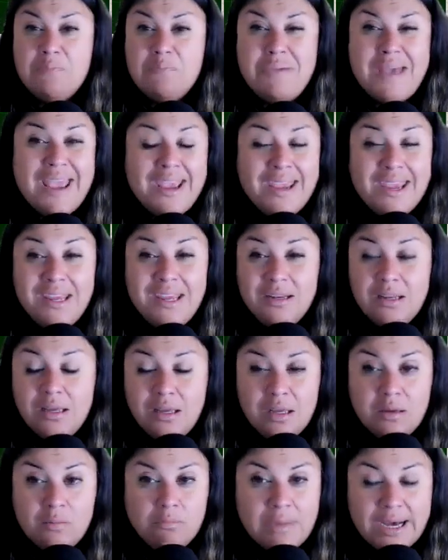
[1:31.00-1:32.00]
pain
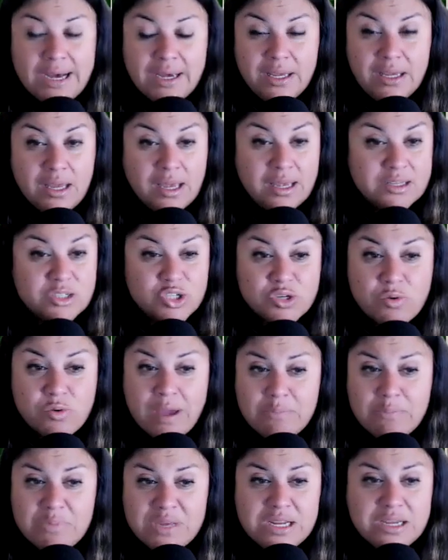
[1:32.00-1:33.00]
in my
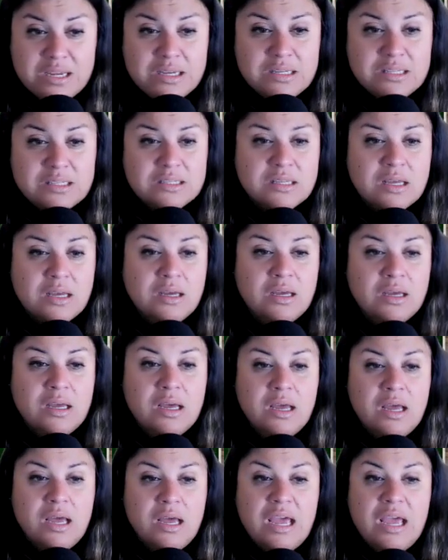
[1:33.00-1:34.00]
extremities,
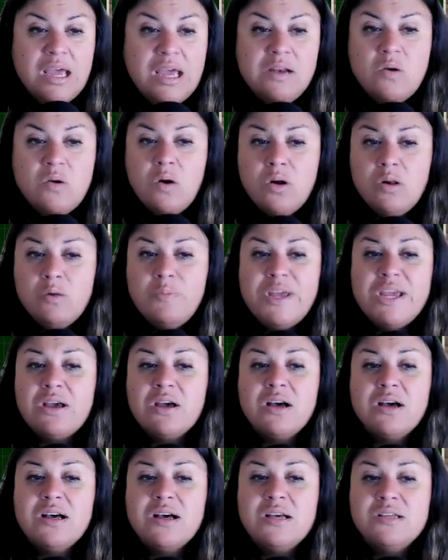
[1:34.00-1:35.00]
and all
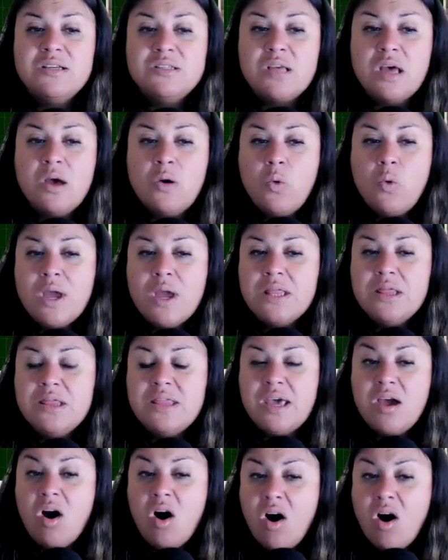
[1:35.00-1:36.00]
because when
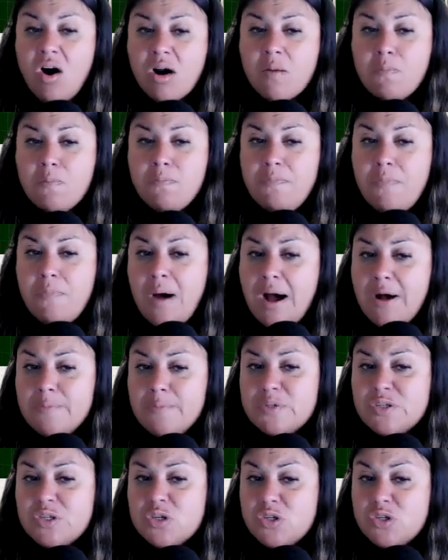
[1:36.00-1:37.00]
the heart
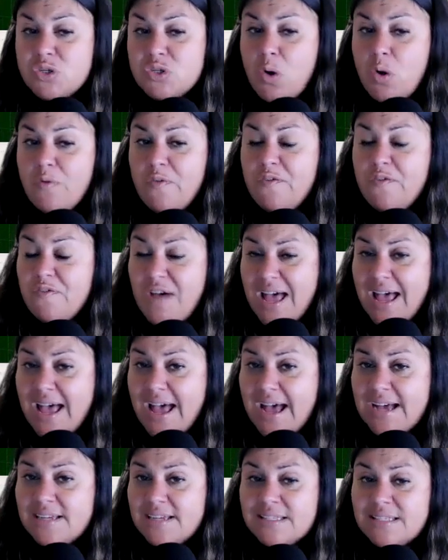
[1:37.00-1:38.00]
pumps so
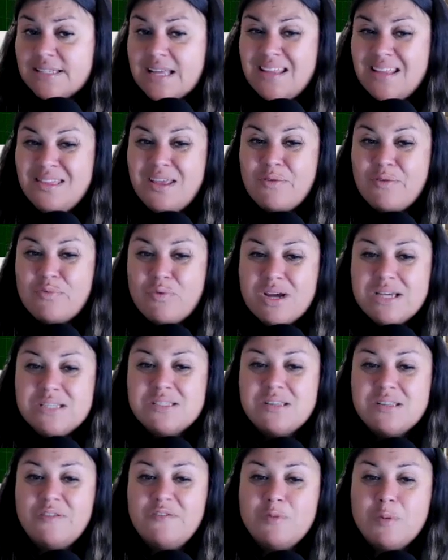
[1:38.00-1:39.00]
fast, the
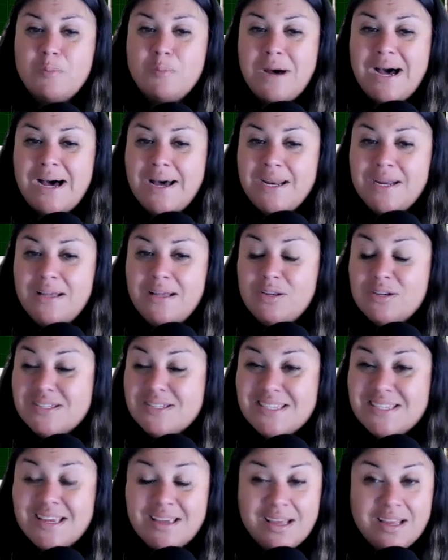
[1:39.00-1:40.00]
rest of the body
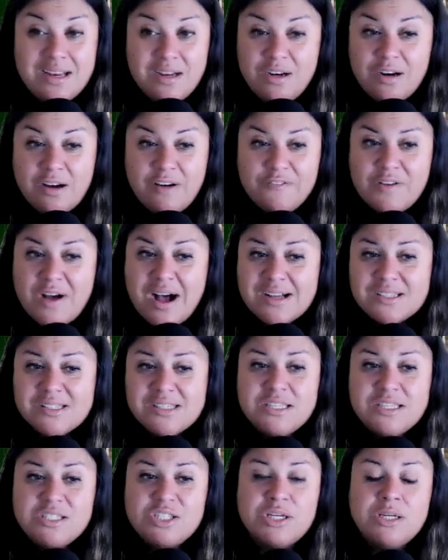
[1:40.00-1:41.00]
doesn't get enough
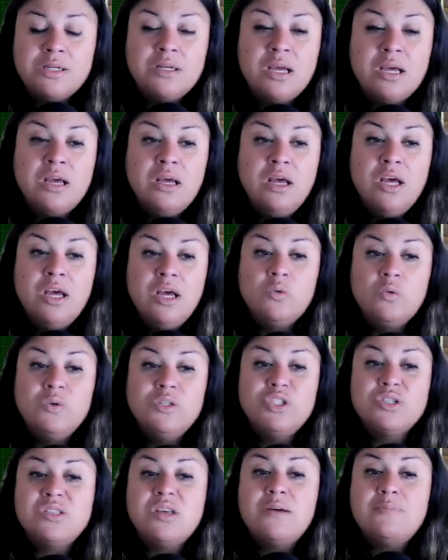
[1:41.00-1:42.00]
oxygen,
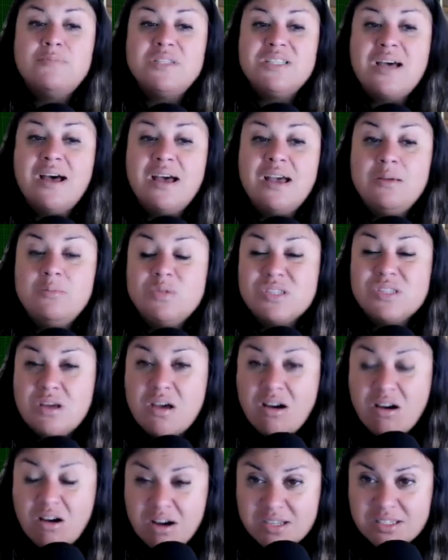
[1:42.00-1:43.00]
which sometimes
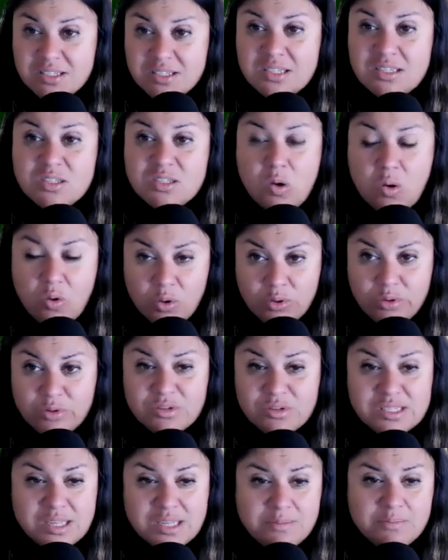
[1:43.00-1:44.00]
causes other
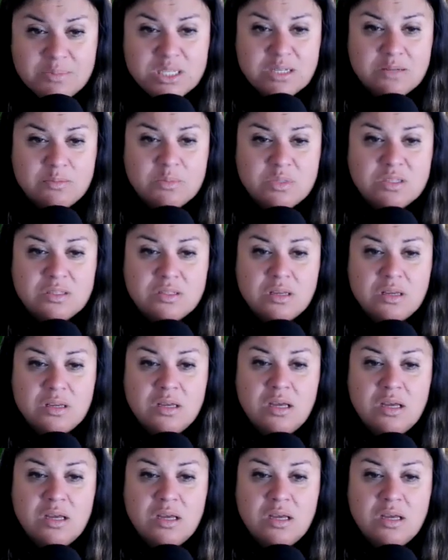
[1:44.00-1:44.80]
symptoms.